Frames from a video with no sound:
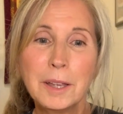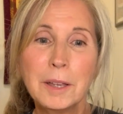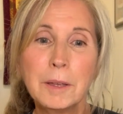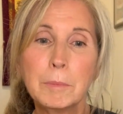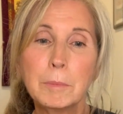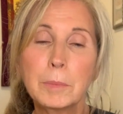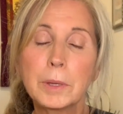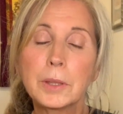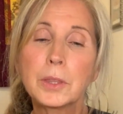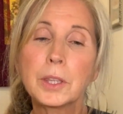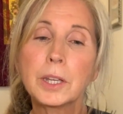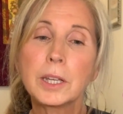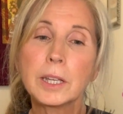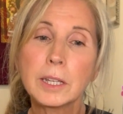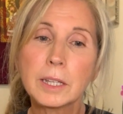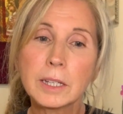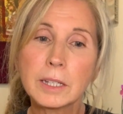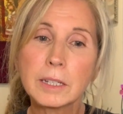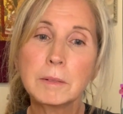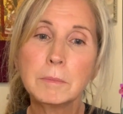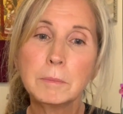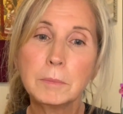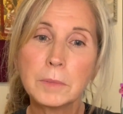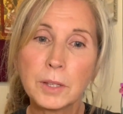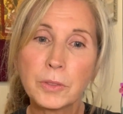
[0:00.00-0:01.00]
But that he could
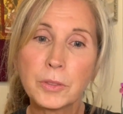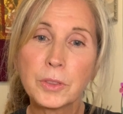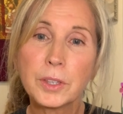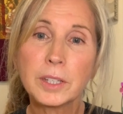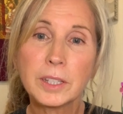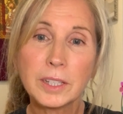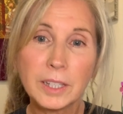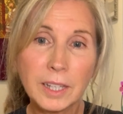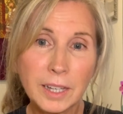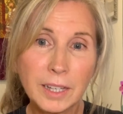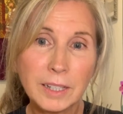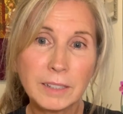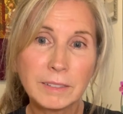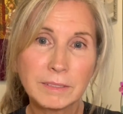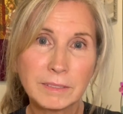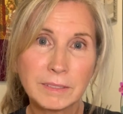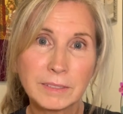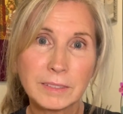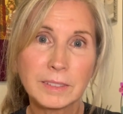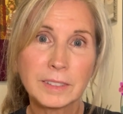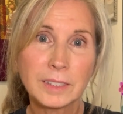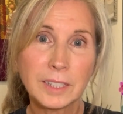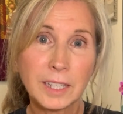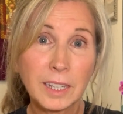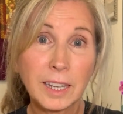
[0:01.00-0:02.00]
admit that, yeah,
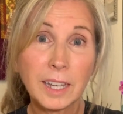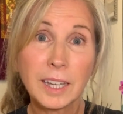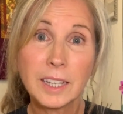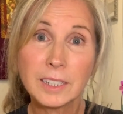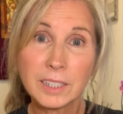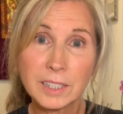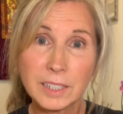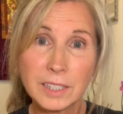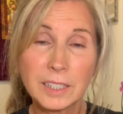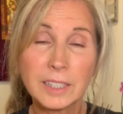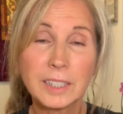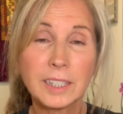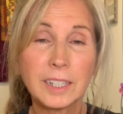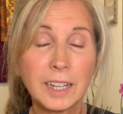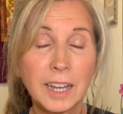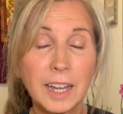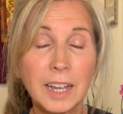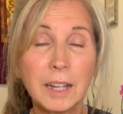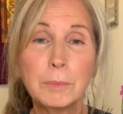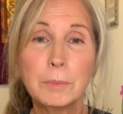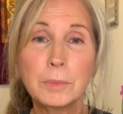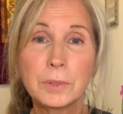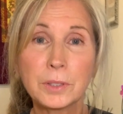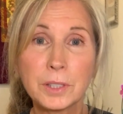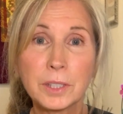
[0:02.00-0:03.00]
occasionally it
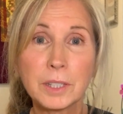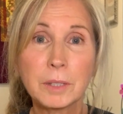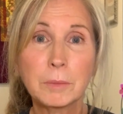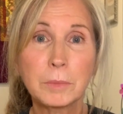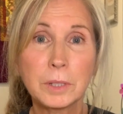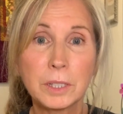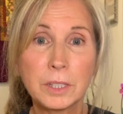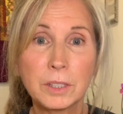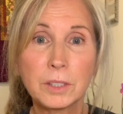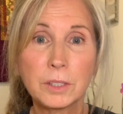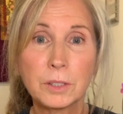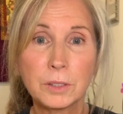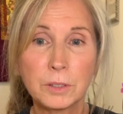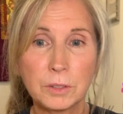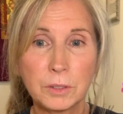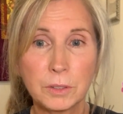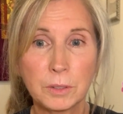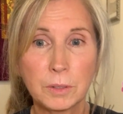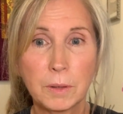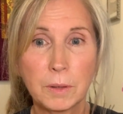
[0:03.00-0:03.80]
happens to me too.